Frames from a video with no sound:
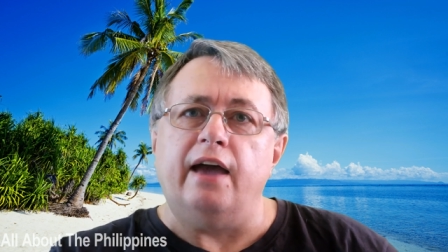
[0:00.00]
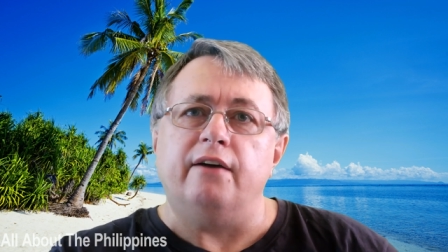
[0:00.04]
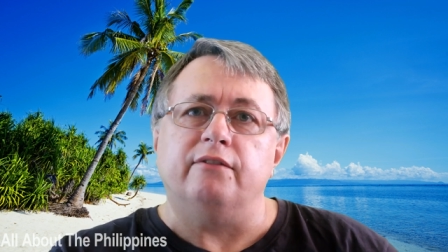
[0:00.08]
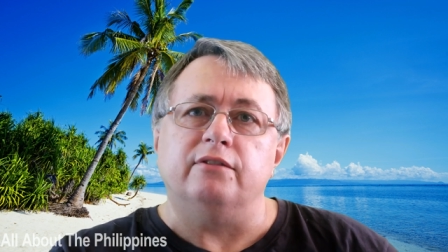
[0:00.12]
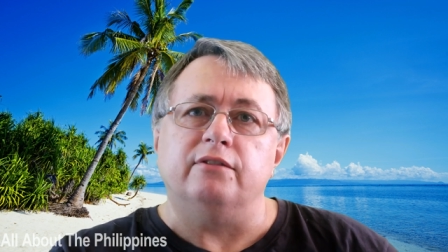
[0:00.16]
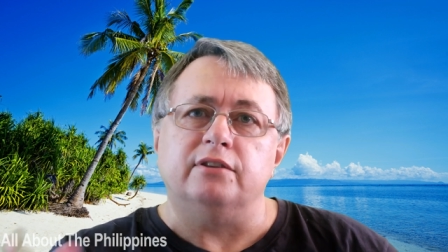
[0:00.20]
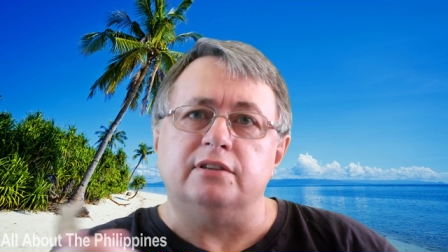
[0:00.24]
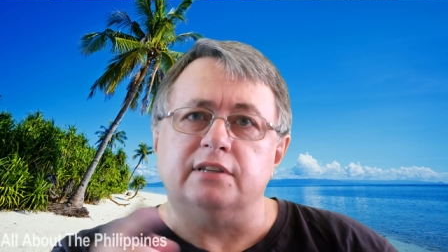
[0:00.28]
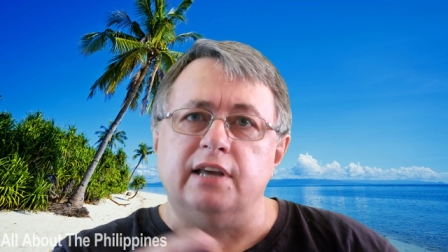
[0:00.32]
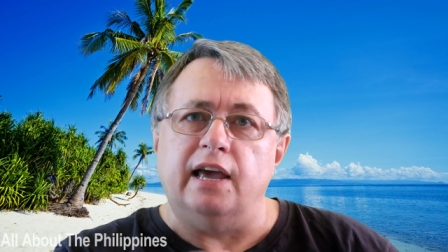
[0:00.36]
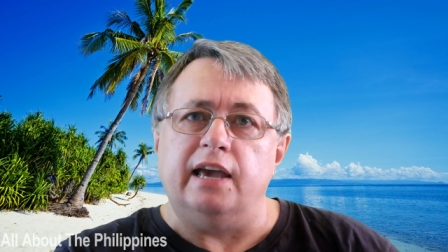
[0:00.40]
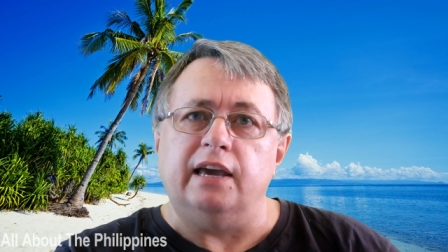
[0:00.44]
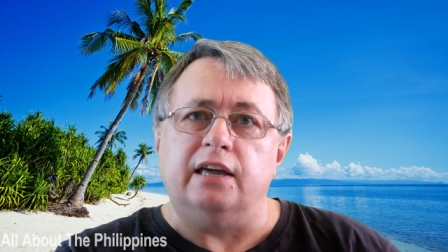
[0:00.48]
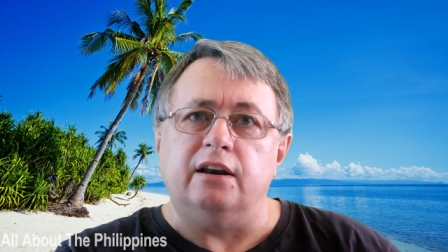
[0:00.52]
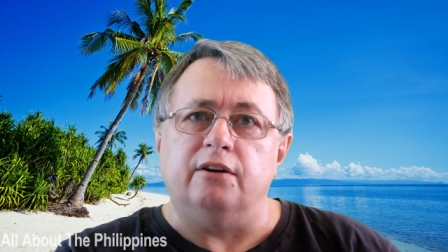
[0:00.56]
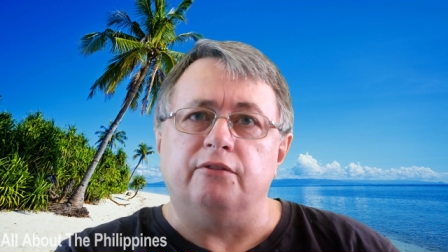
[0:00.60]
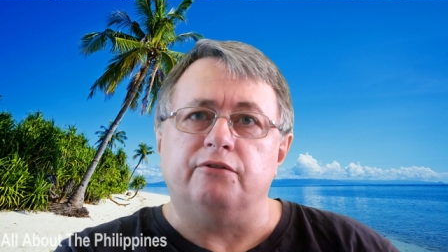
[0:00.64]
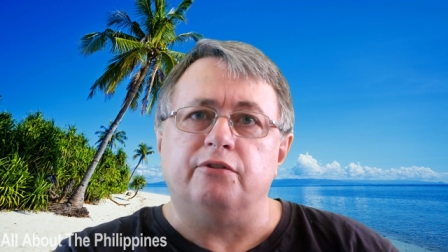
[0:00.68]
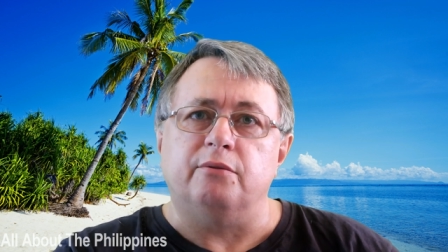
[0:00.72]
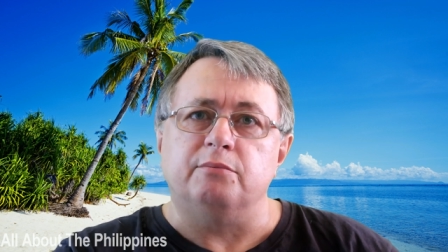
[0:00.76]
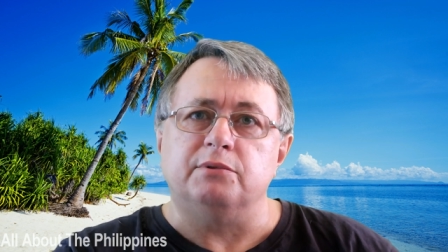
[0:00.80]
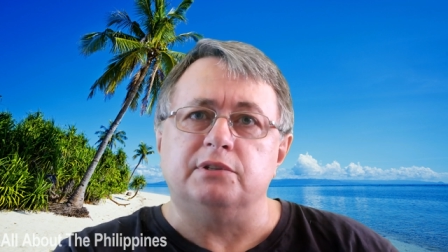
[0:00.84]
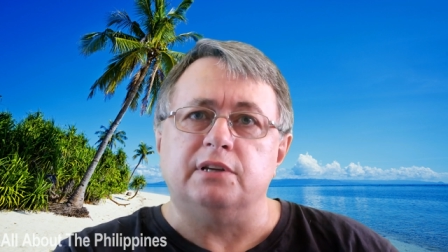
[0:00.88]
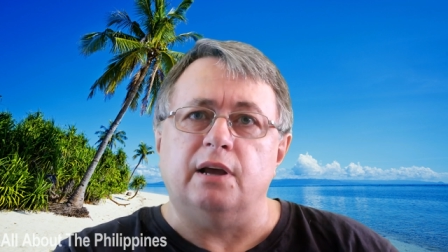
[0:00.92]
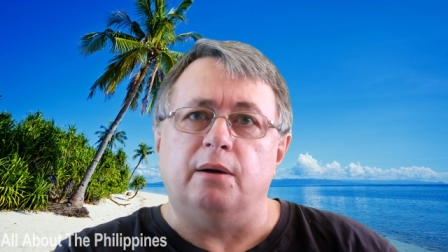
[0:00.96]
haven't taken
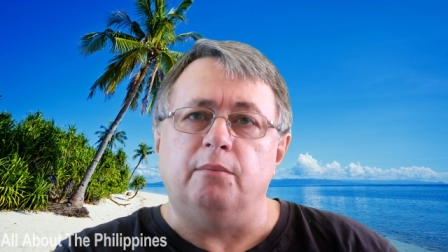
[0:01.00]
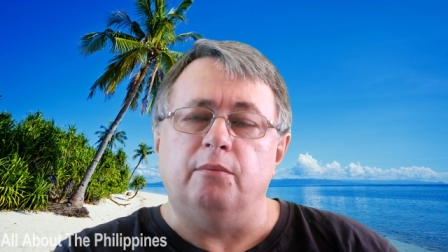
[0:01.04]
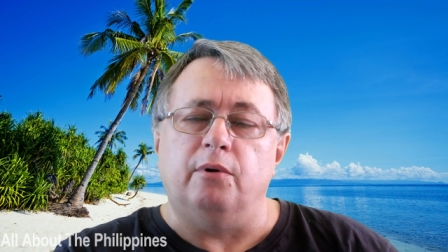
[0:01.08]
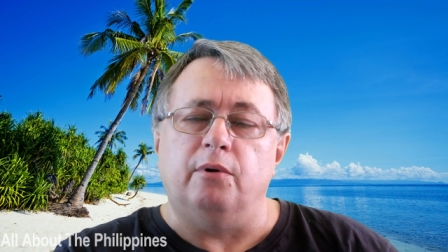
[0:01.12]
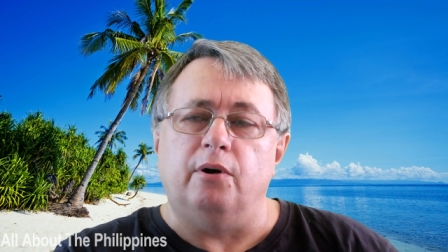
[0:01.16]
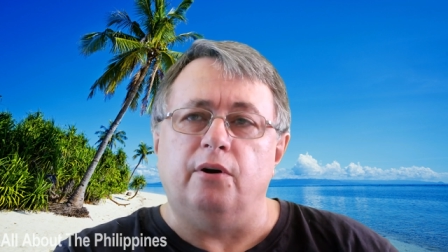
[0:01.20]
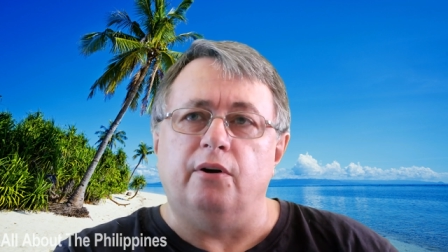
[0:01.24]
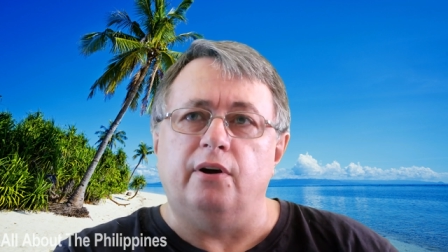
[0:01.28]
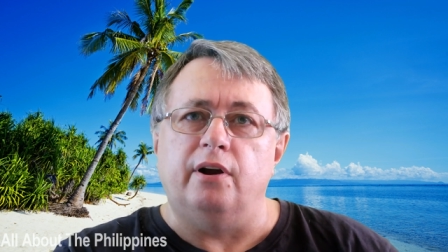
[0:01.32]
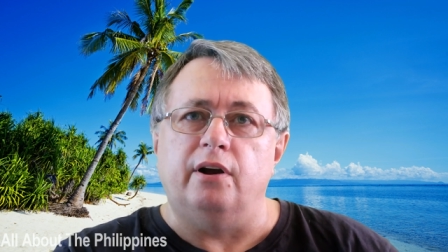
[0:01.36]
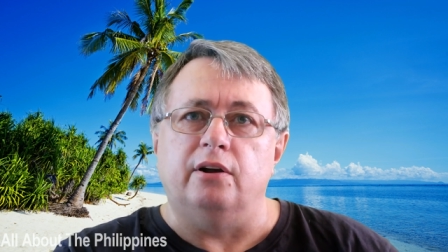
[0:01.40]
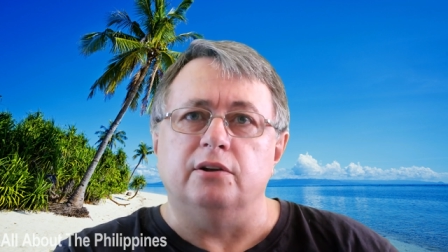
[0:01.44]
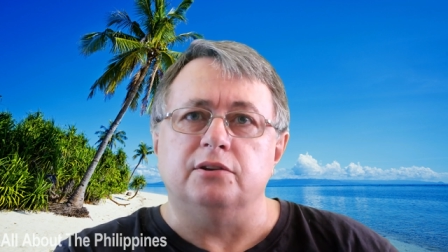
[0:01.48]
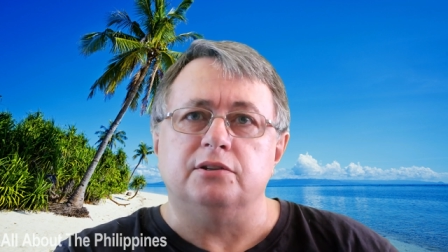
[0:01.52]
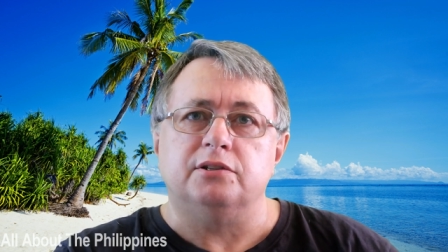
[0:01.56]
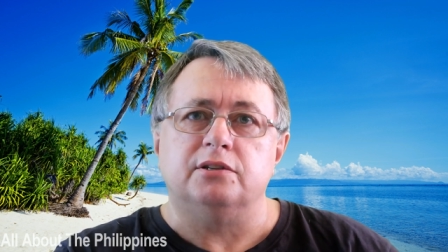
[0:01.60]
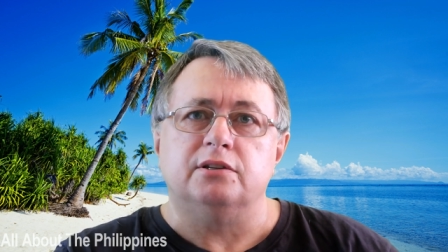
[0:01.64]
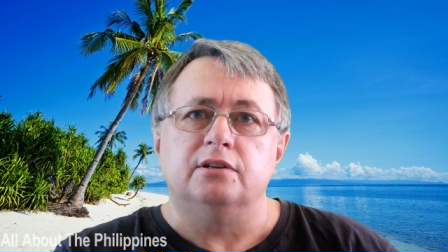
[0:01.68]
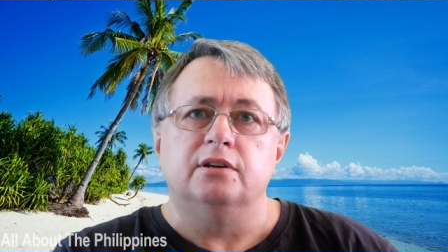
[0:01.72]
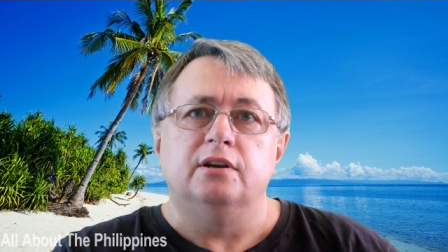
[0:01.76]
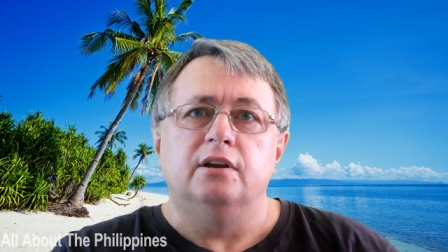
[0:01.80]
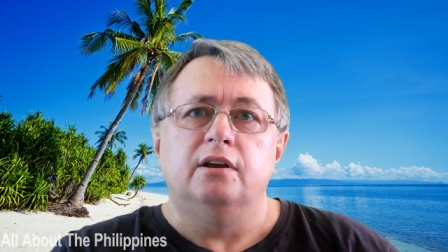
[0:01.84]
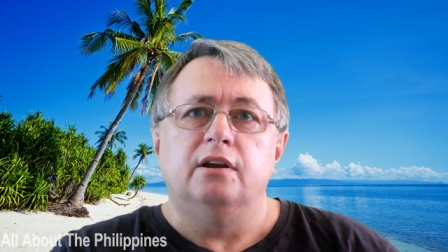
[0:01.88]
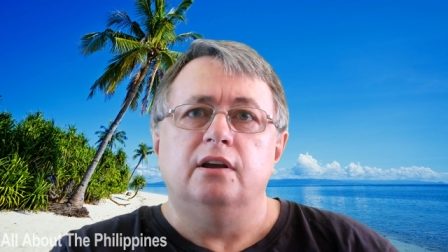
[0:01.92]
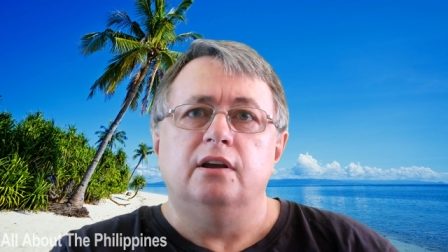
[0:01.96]
it from somewhere else.